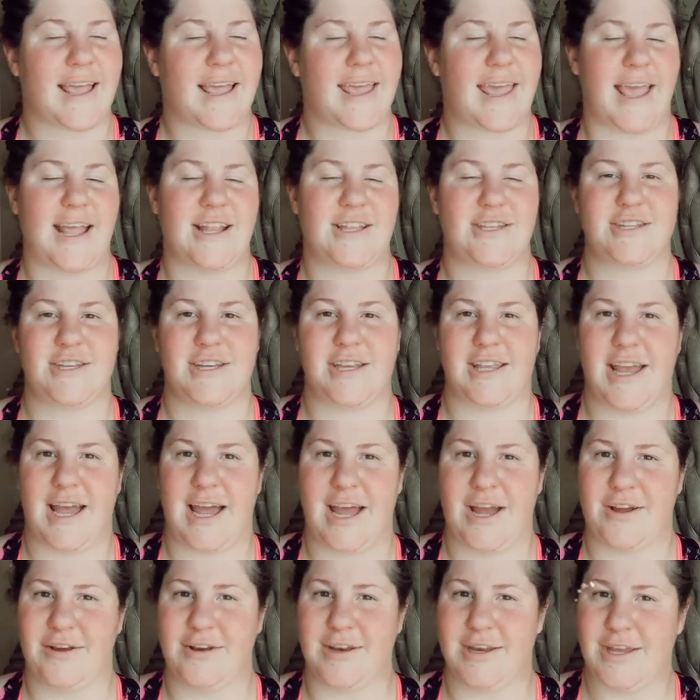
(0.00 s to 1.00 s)
get to
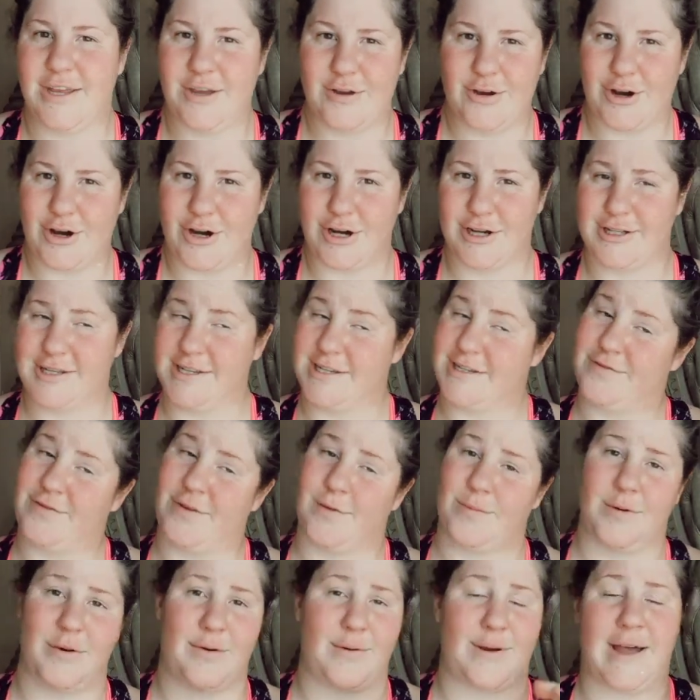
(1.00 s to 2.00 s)
know new artists
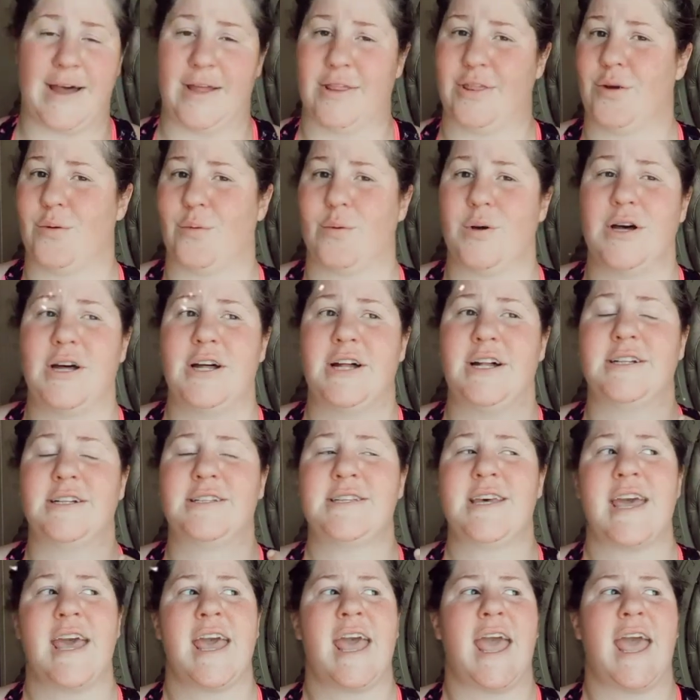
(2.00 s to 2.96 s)
from around the world.